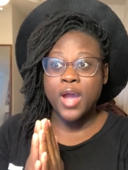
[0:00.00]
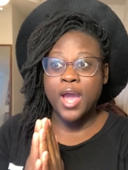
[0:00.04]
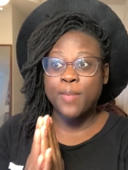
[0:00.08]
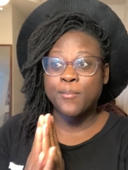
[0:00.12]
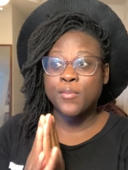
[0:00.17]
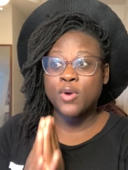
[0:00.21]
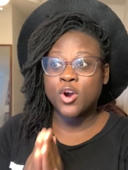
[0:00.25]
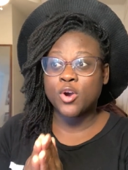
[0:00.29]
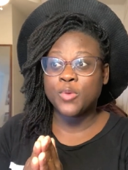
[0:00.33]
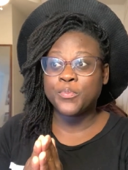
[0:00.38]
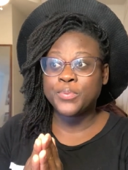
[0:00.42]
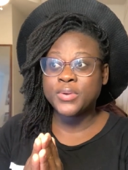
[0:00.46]
I'm
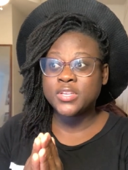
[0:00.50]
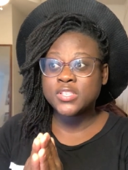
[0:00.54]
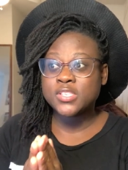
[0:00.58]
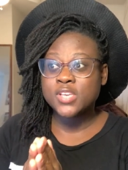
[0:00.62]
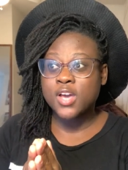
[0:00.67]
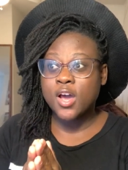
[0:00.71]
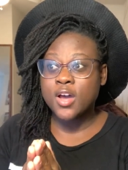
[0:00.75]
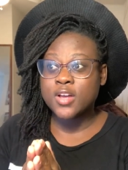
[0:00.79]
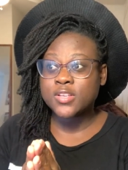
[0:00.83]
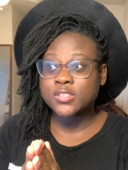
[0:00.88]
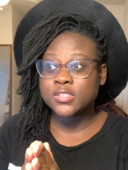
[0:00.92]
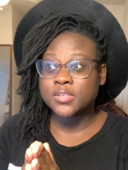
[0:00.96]
hoping
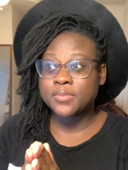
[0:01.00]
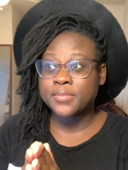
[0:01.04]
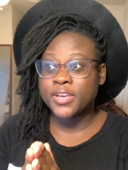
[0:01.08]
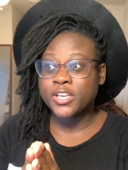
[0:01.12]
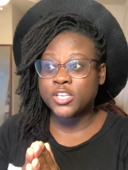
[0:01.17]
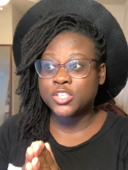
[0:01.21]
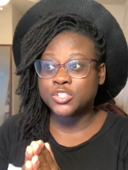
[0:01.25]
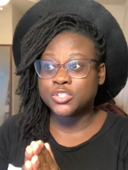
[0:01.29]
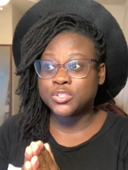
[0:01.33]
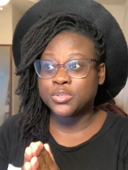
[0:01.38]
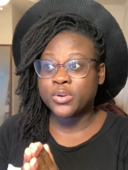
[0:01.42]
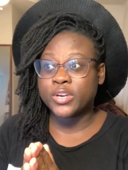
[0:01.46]
to also
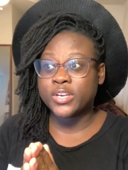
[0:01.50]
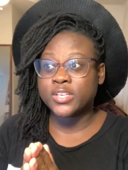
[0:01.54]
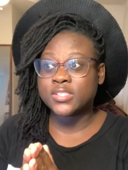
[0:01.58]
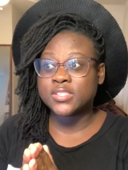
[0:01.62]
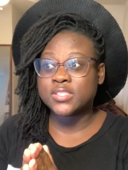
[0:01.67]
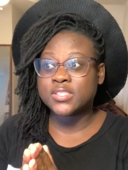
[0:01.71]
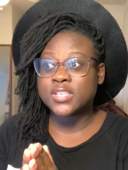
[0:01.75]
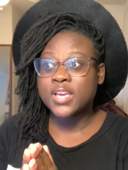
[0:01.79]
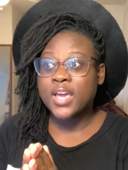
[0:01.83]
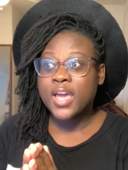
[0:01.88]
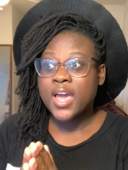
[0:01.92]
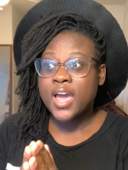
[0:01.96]
make
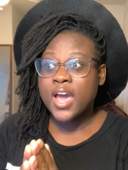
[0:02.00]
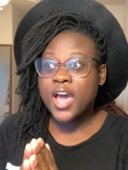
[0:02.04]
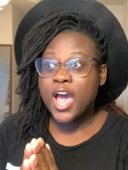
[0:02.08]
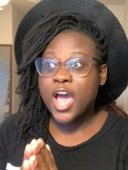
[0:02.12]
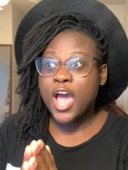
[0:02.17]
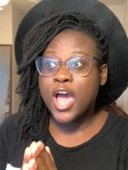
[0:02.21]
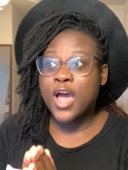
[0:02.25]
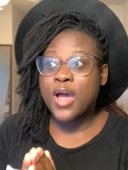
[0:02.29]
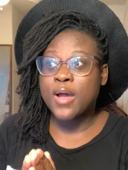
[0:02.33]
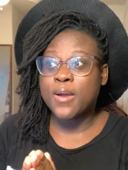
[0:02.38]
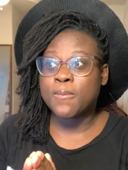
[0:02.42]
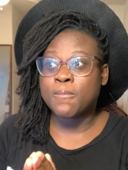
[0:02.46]
shorts
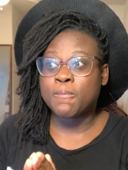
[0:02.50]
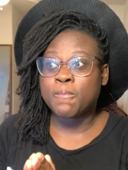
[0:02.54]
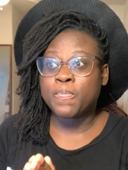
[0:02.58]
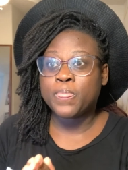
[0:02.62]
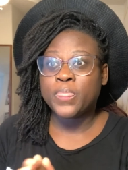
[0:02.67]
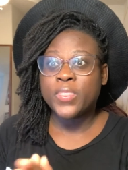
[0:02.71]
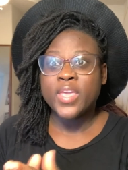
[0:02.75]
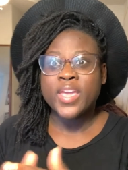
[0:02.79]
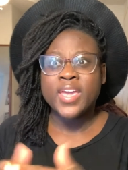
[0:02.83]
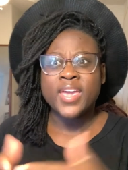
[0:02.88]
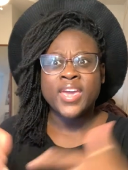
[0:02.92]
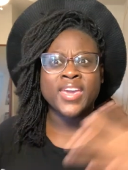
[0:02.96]
um,
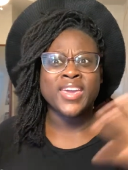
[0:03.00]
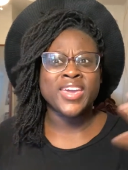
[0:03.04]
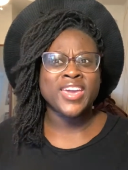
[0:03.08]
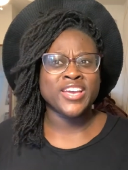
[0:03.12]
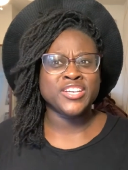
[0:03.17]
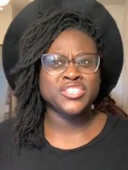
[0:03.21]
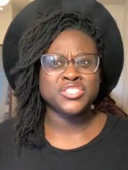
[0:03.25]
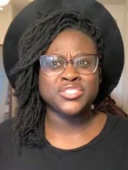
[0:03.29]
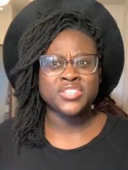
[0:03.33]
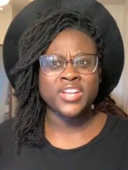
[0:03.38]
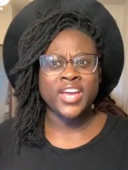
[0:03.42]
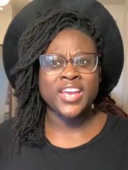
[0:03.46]
in
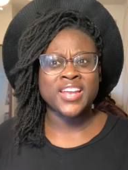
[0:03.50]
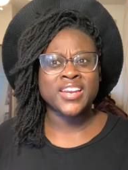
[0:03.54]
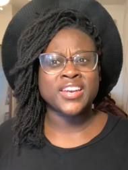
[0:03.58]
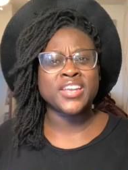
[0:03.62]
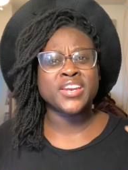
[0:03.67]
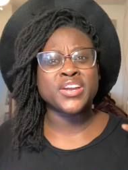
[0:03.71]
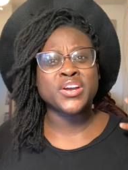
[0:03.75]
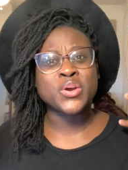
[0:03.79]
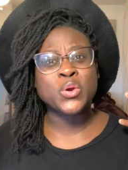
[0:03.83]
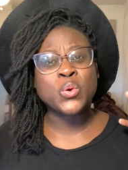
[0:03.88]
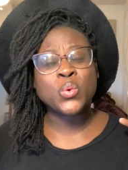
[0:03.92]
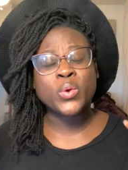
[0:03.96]
case you like need
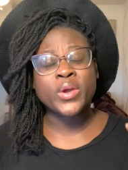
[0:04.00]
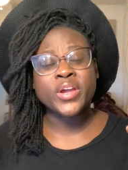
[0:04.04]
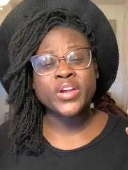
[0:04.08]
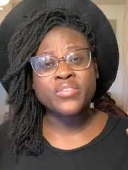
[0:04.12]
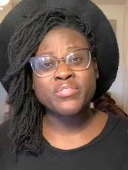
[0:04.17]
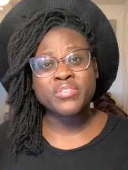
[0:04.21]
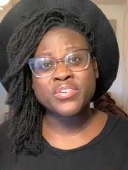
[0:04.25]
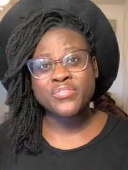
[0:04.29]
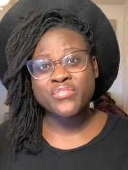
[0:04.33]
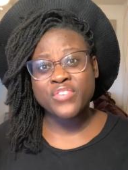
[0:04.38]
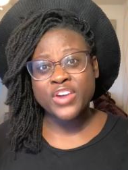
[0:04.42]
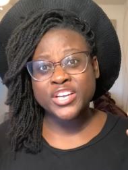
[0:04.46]
a quick
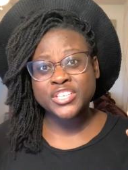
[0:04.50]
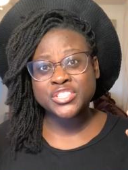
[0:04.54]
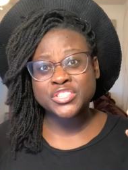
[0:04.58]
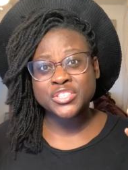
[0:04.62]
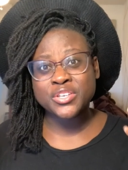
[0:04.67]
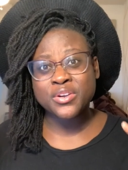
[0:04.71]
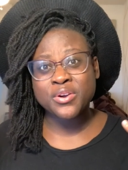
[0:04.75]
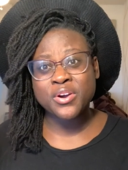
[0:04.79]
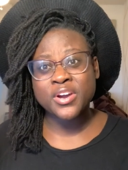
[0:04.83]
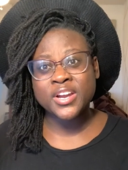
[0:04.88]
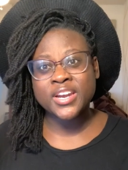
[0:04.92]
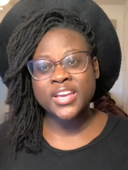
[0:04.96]

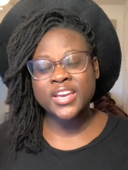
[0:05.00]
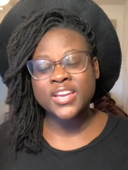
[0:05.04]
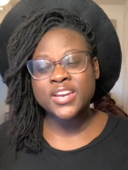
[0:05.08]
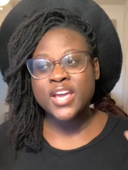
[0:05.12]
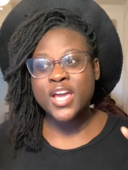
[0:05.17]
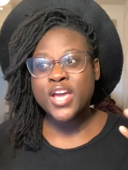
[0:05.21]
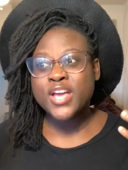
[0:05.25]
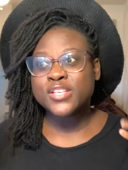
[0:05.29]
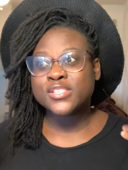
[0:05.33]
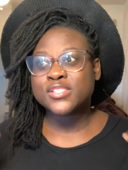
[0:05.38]
refresher on it.